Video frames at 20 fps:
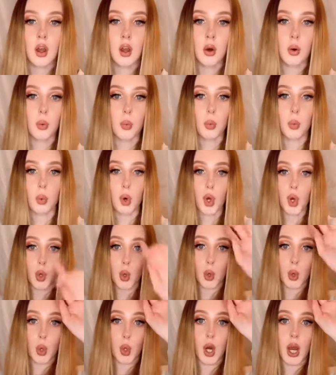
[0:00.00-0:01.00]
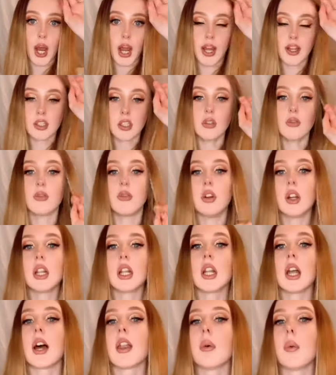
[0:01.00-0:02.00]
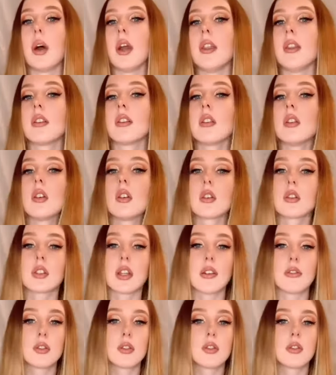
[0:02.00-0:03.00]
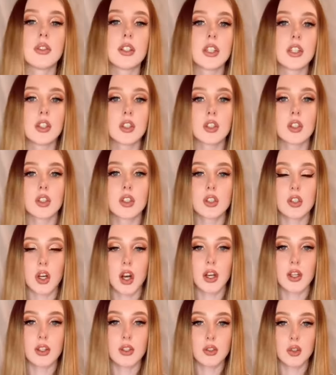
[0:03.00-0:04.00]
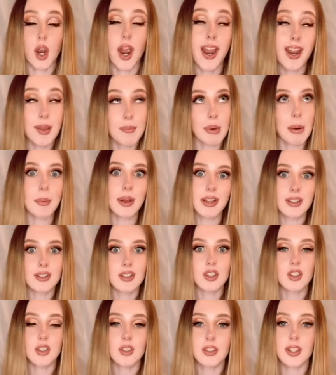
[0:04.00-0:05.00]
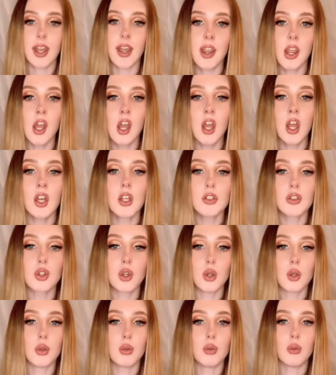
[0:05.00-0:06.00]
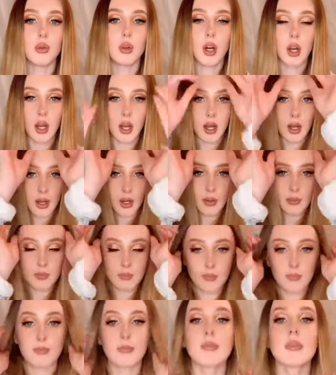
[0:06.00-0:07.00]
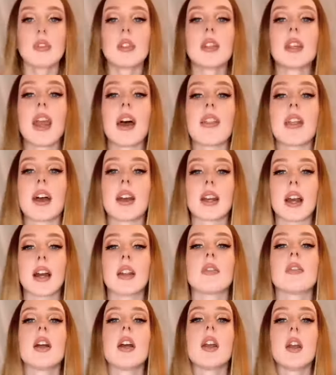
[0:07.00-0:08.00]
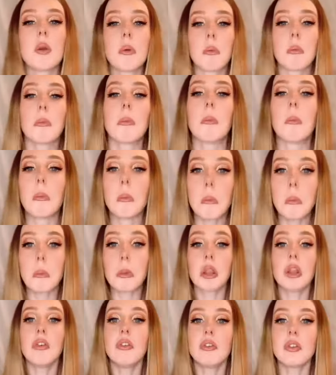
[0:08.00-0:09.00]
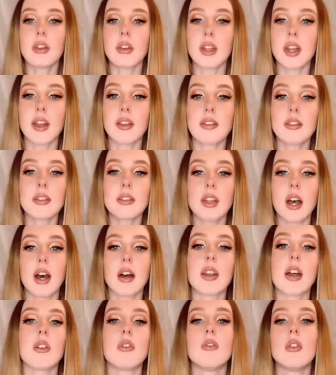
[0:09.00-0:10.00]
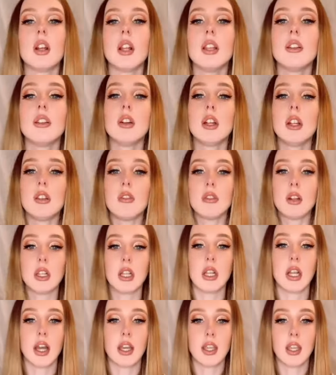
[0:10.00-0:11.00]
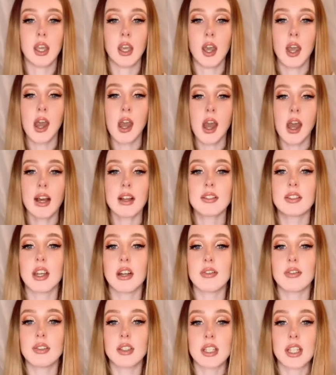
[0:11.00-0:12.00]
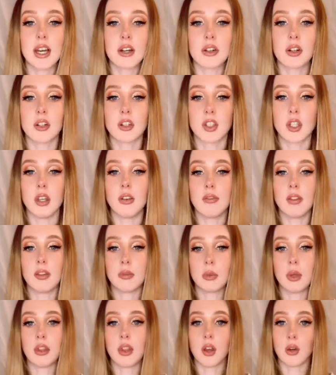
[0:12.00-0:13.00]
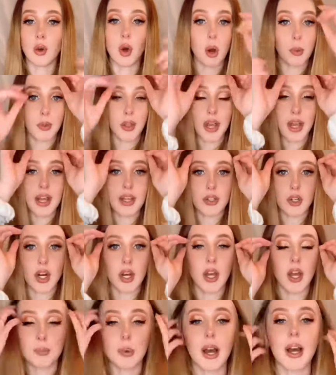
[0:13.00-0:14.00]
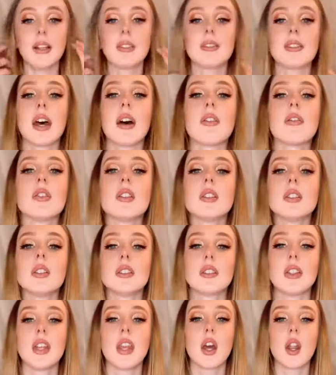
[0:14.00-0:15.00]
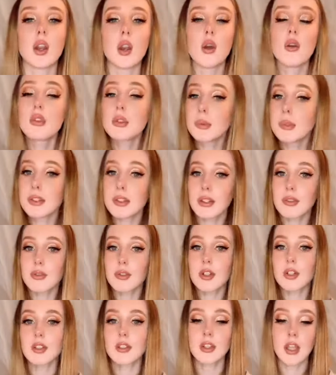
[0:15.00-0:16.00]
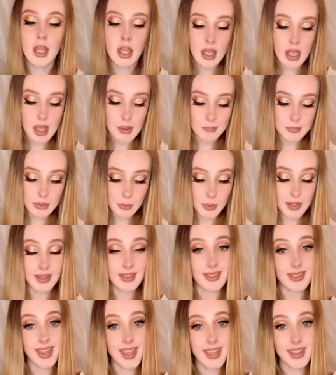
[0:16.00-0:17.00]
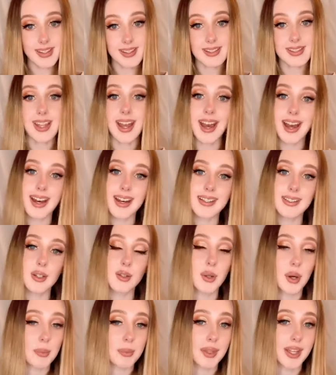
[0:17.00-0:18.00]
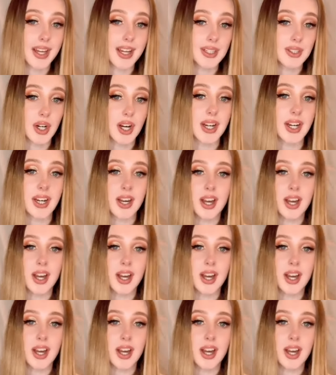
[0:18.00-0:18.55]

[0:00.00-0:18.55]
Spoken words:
Whoa. I actually really like the way this looks. I've just finished trying my best, I should say, to get that kind of like lift at the ends, and I really like it. Definitely cannot achieve this with a normal hairdryer, but I definitely see a notable difference between this and a normal hairdryer.